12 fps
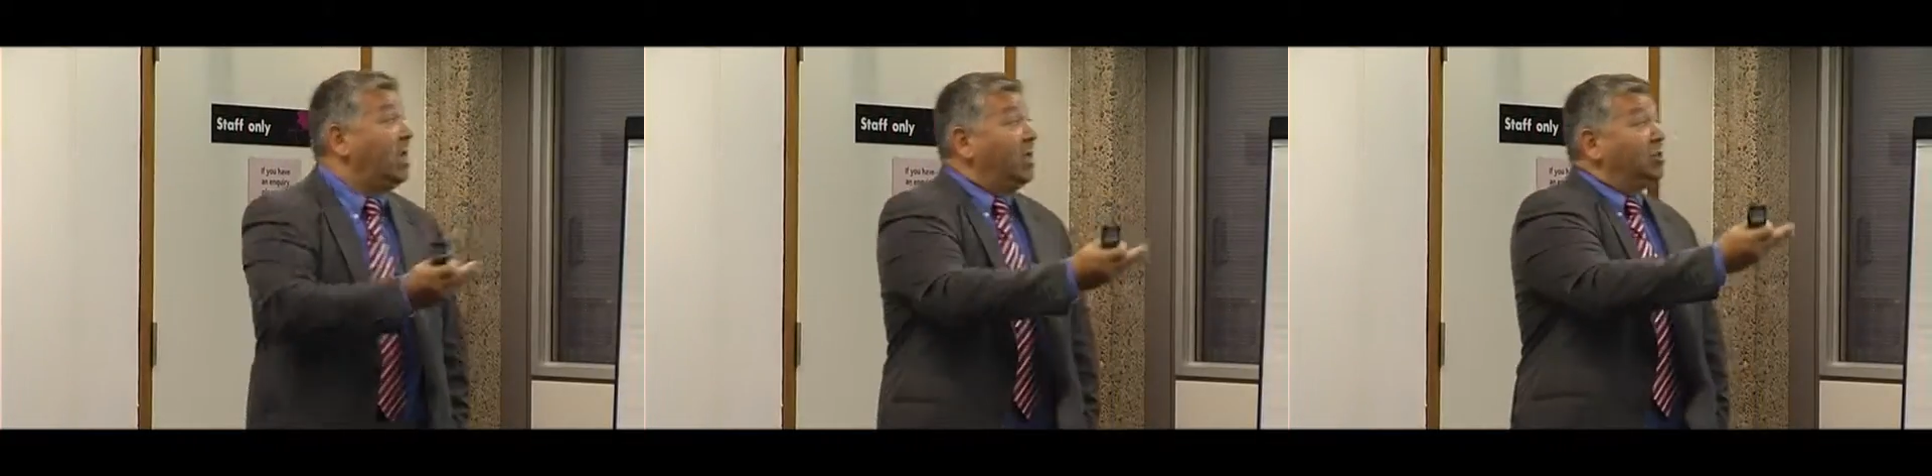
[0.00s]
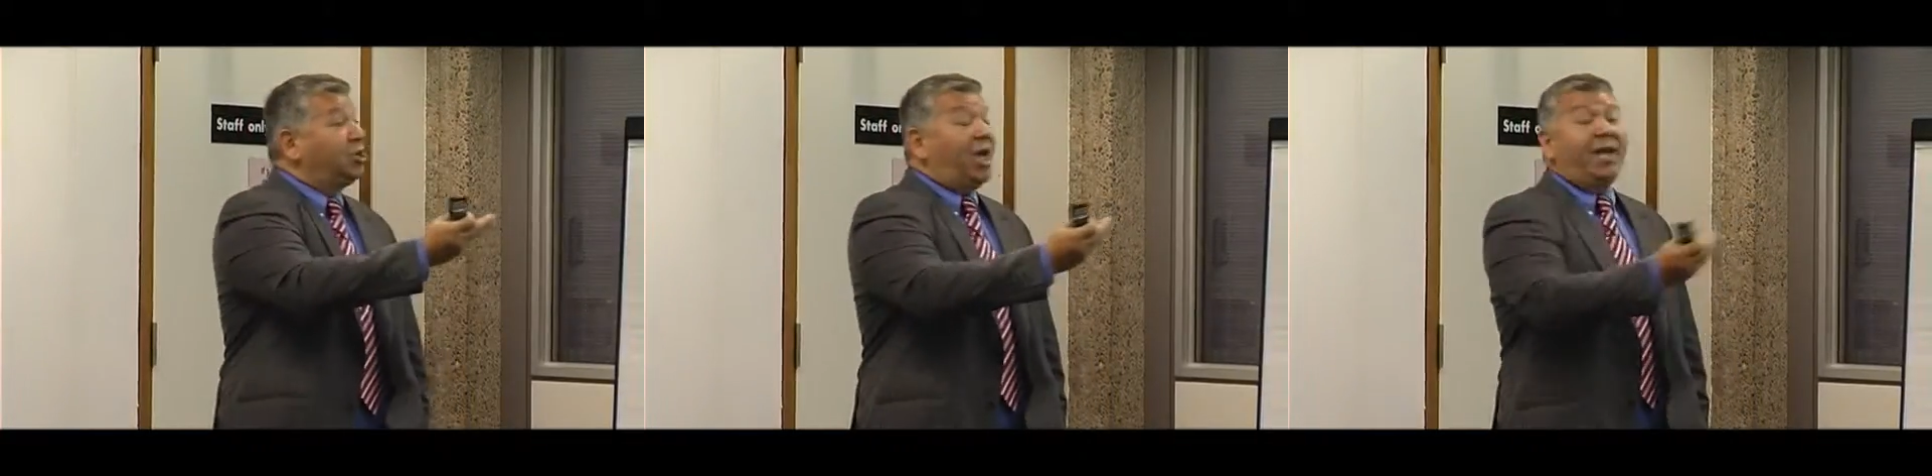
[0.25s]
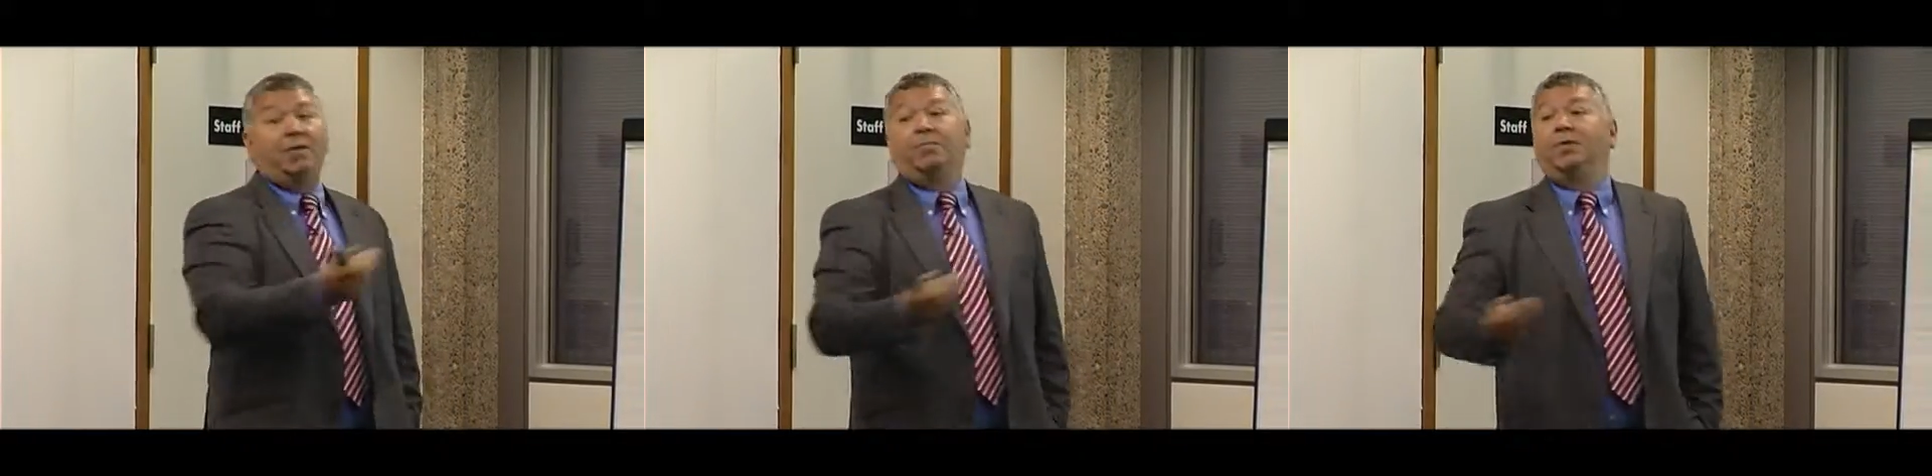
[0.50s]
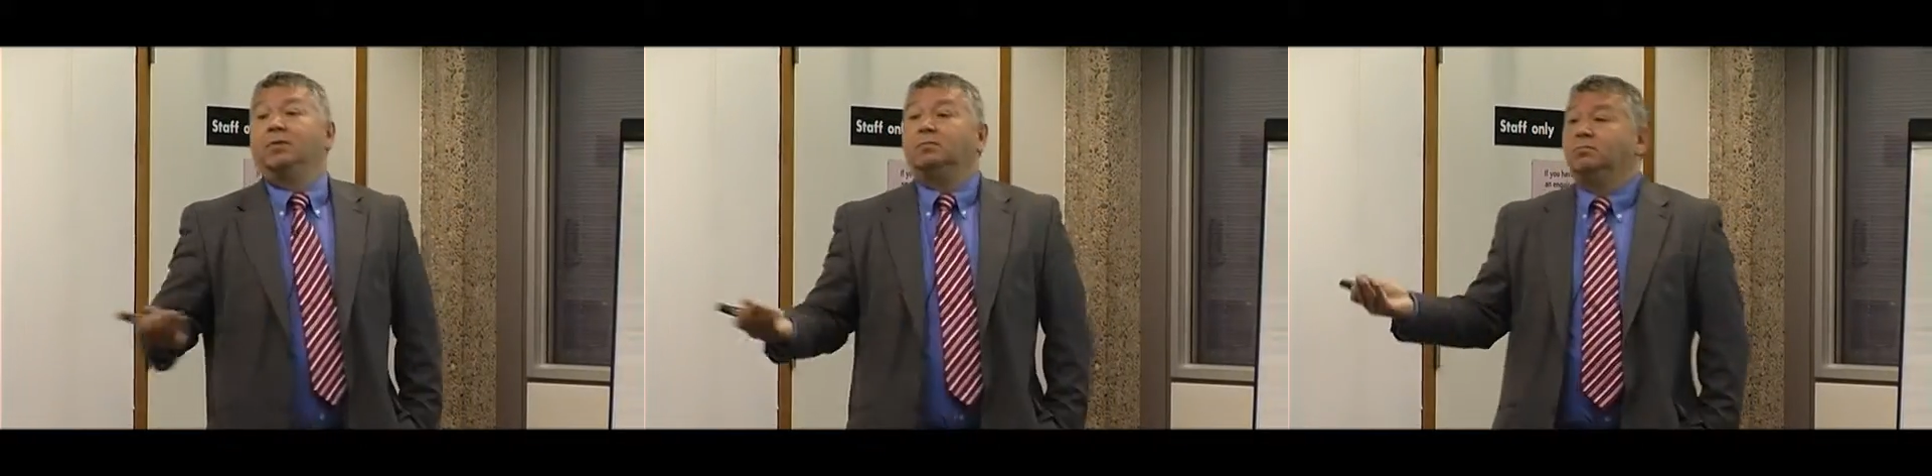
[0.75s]
Shape.
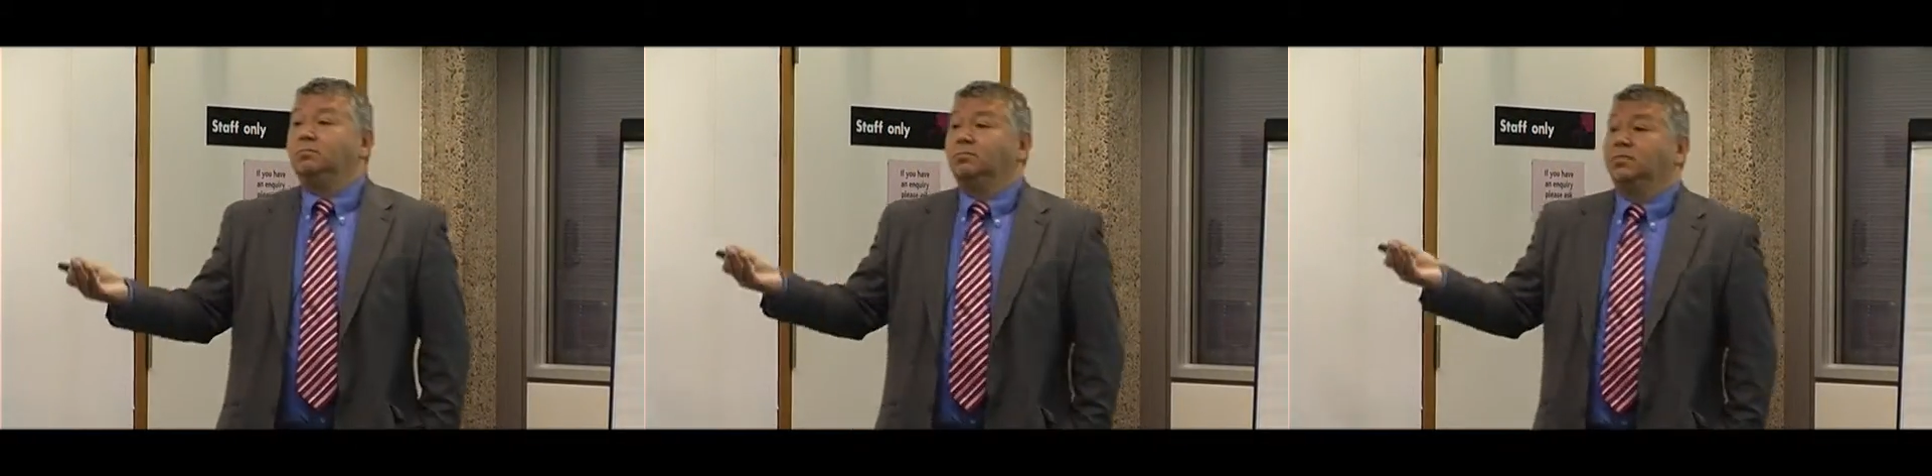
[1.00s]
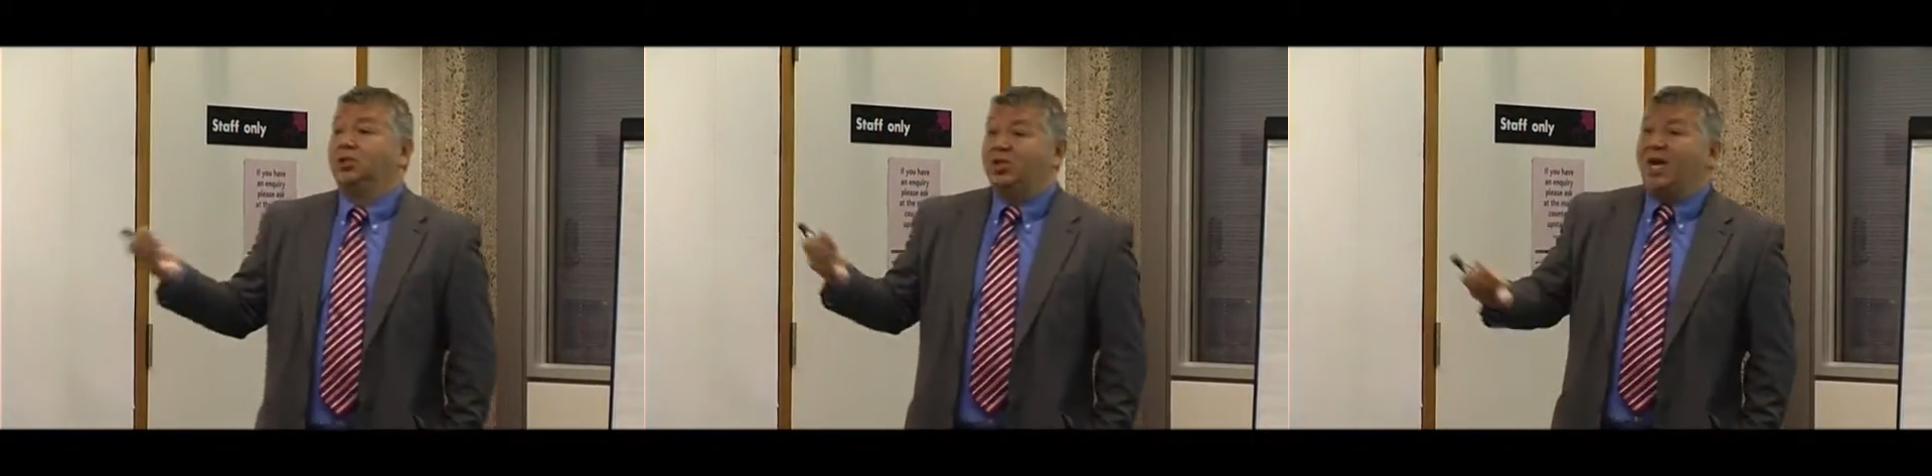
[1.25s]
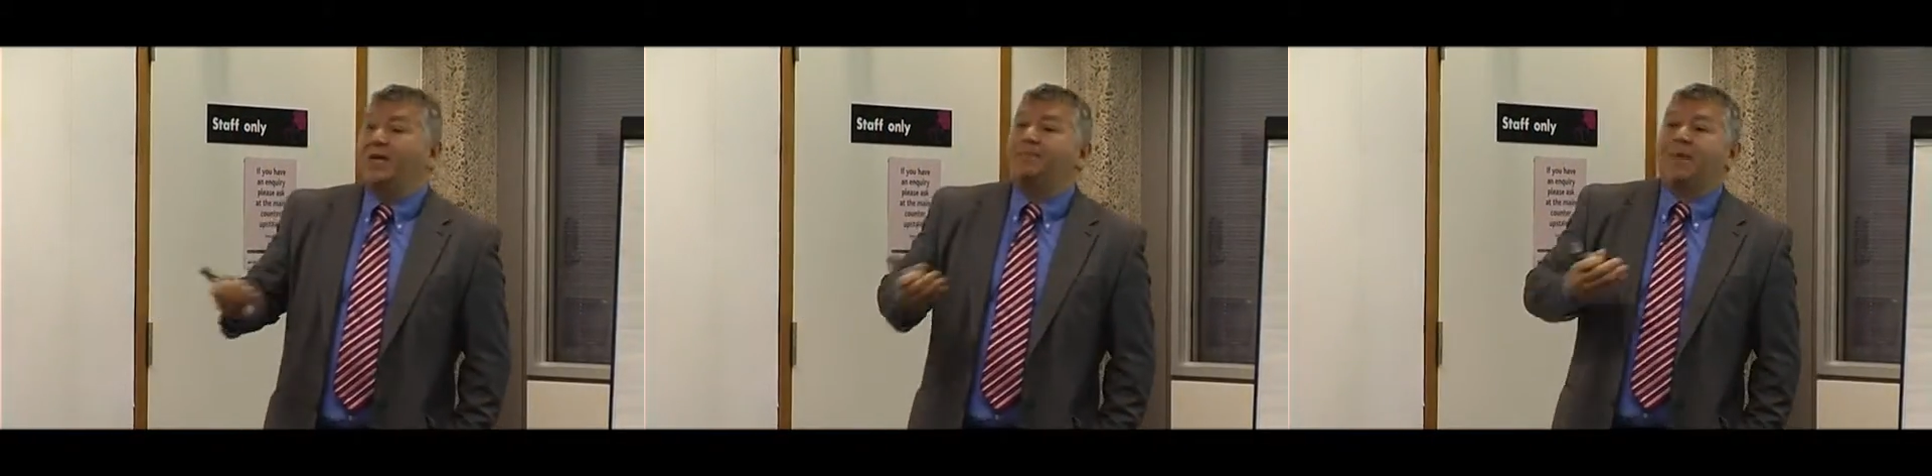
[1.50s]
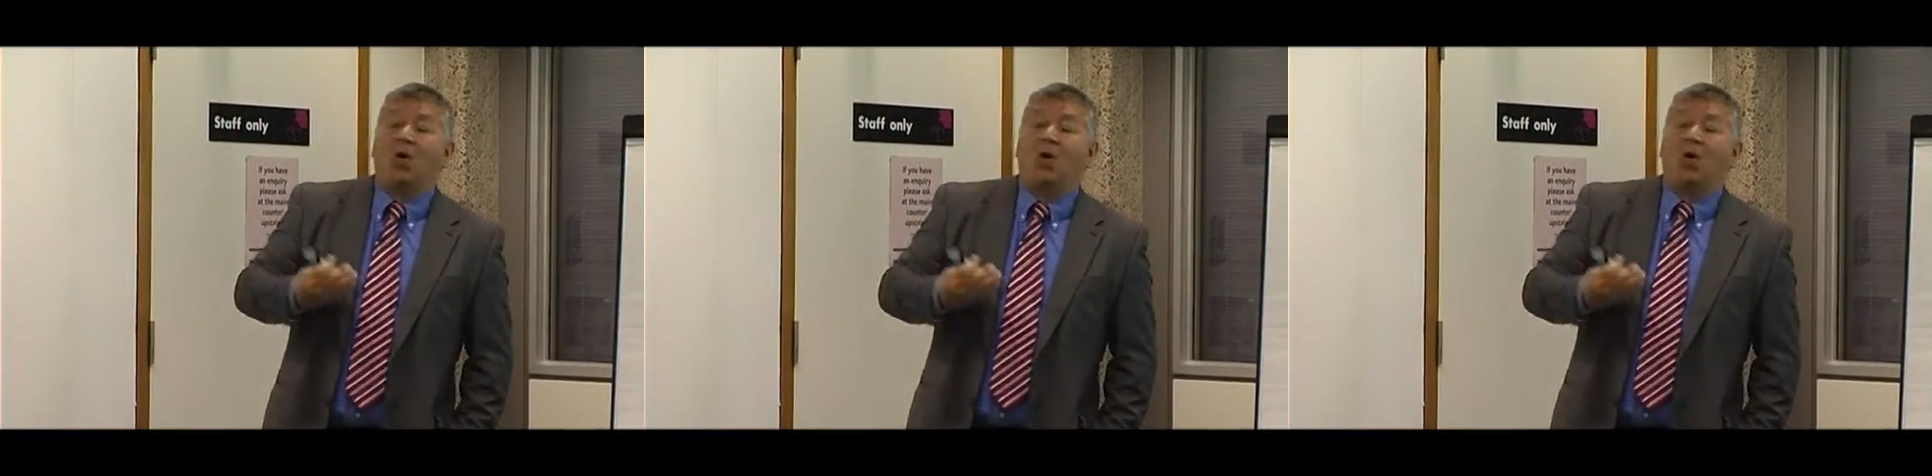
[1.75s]
Shape